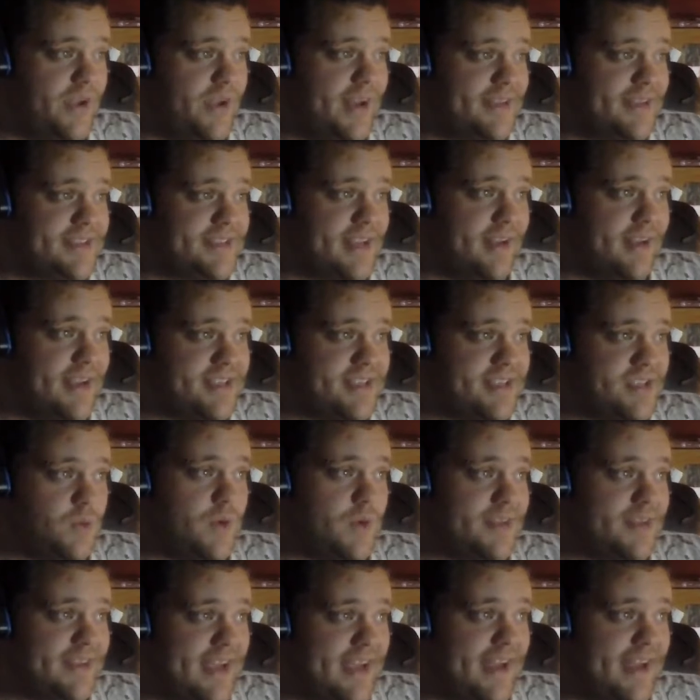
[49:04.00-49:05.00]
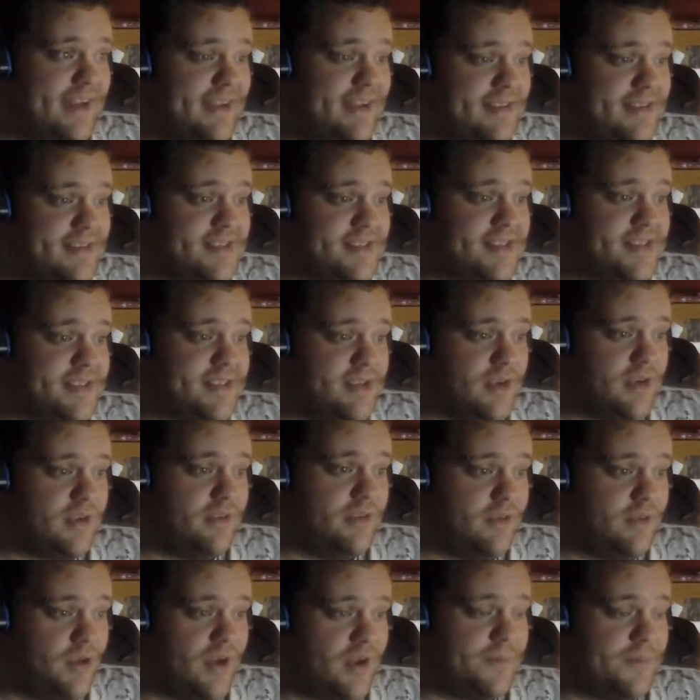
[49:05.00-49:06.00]
a tell as to what that is. You
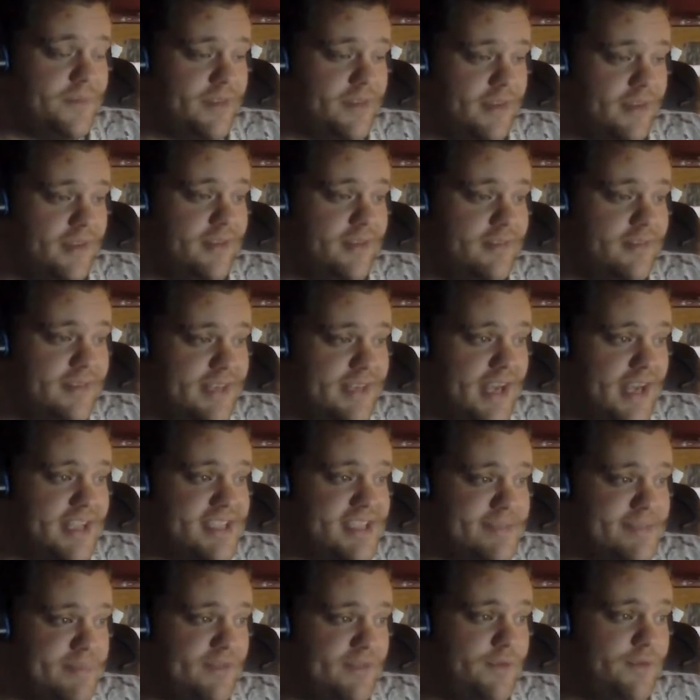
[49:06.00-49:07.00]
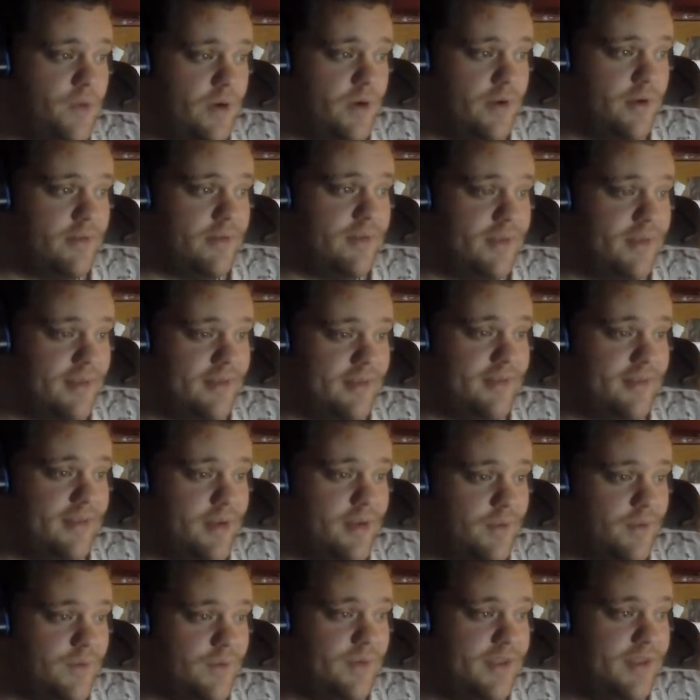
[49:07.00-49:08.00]
can look up the dates before,
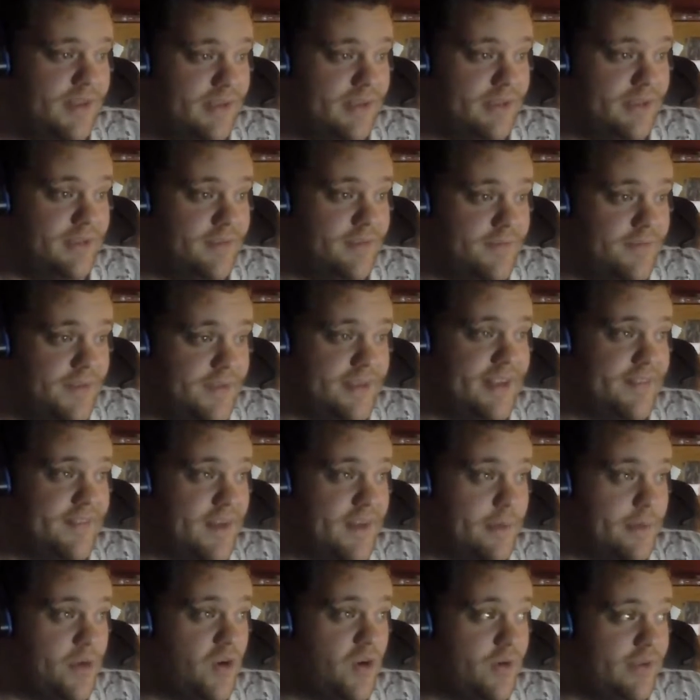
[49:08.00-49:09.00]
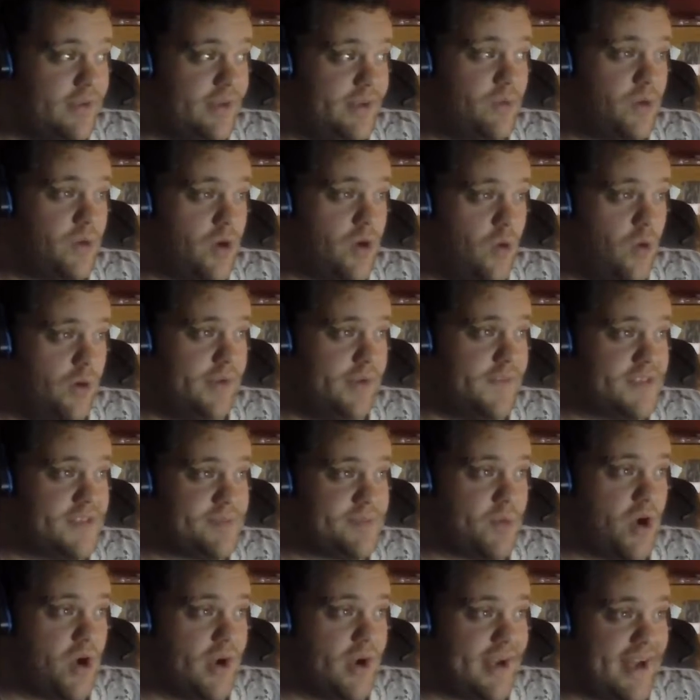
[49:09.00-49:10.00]
the date that I'm currently recording this
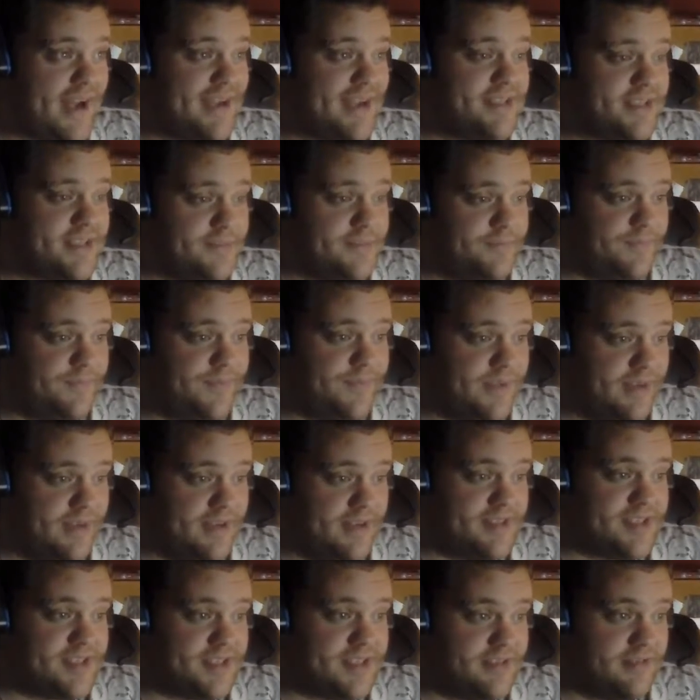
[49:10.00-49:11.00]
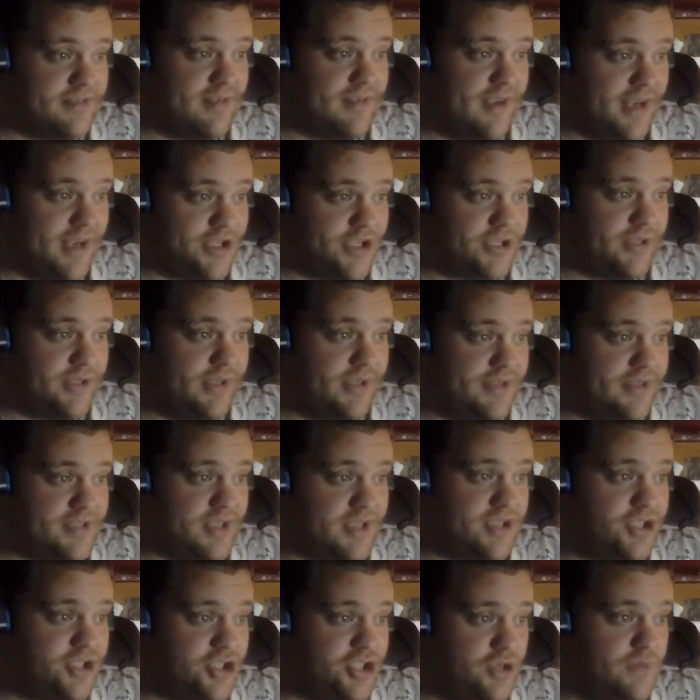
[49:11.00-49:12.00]
broadcast. And it's
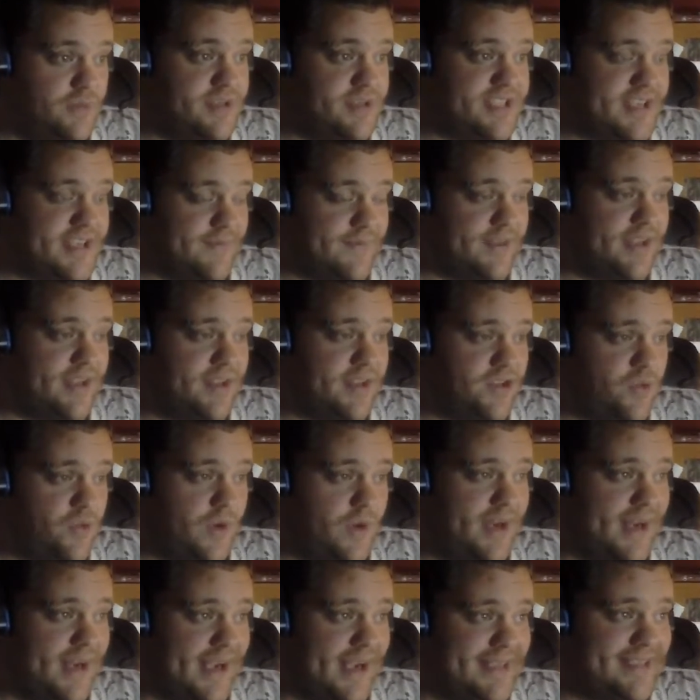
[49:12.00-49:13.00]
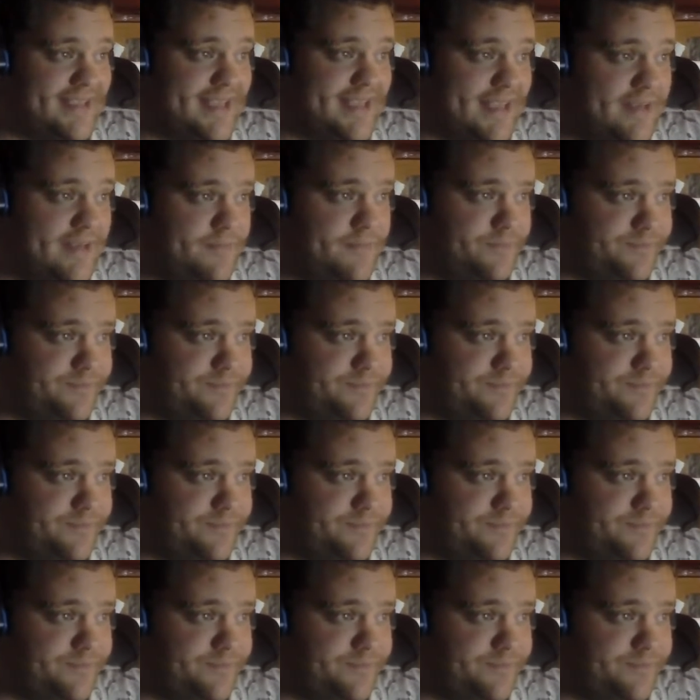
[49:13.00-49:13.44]
June 17th, 2019.